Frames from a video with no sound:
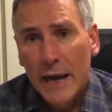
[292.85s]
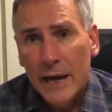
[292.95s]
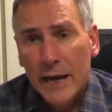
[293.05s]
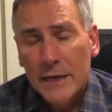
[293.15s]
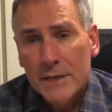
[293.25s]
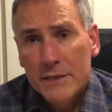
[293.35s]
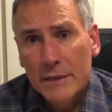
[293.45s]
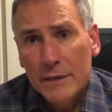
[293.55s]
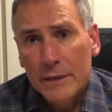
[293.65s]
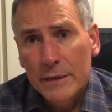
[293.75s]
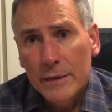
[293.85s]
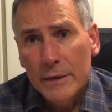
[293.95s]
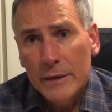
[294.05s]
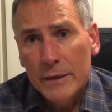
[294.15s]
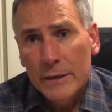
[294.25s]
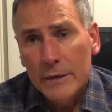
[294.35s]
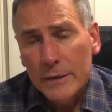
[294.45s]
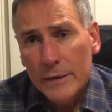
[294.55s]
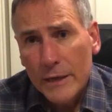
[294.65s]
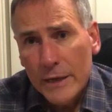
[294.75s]
And
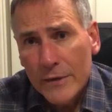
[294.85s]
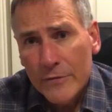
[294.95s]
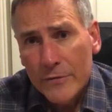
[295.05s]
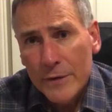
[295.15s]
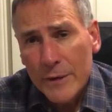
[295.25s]
if